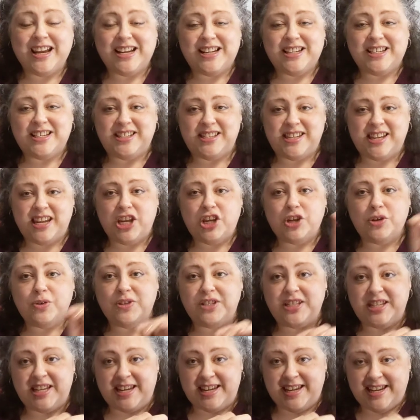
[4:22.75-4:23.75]

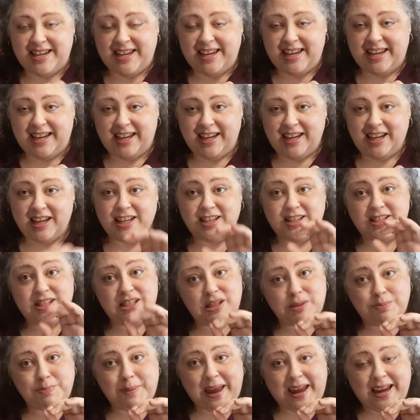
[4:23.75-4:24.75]
C-U-T-E
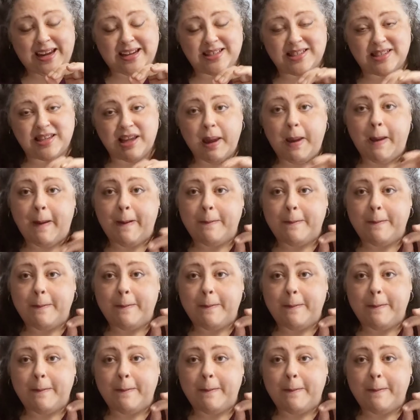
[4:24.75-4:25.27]
space